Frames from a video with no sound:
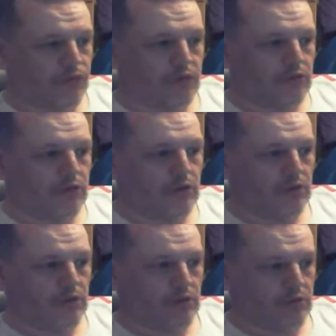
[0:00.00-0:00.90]
like
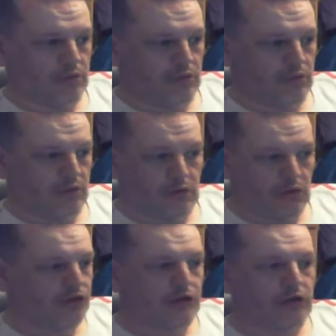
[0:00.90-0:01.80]
1:30.
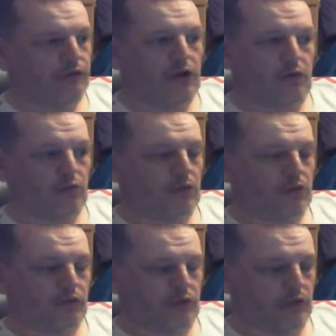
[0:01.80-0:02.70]
I didn't
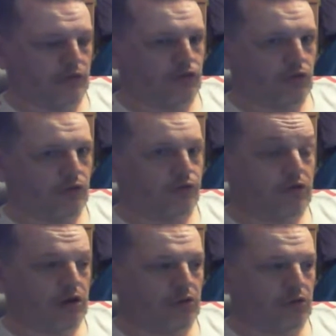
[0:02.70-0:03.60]
leave home
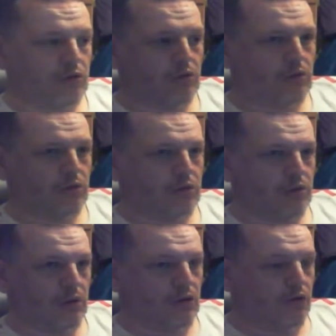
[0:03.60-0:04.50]
until 3
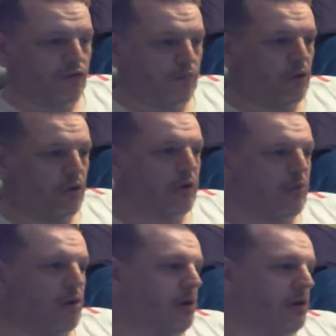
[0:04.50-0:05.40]
o'clock
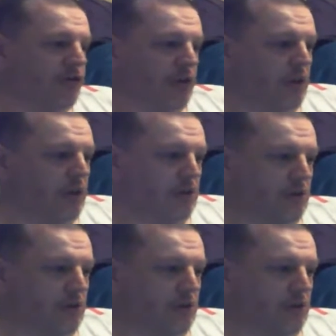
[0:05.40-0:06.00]
for my MIR